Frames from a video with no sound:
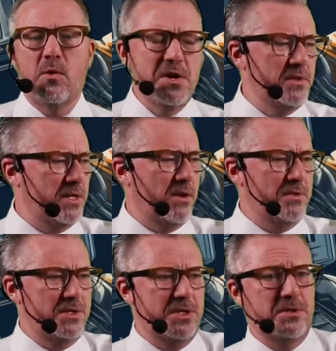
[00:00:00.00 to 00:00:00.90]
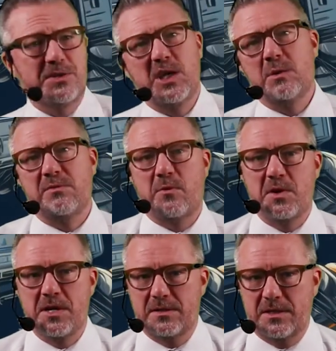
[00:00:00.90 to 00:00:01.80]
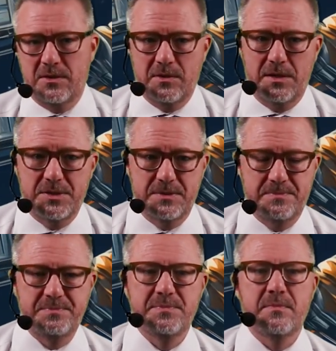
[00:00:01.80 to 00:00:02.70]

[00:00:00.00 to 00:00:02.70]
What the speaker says: Or you did all this years ago before you got to CodeLaunch.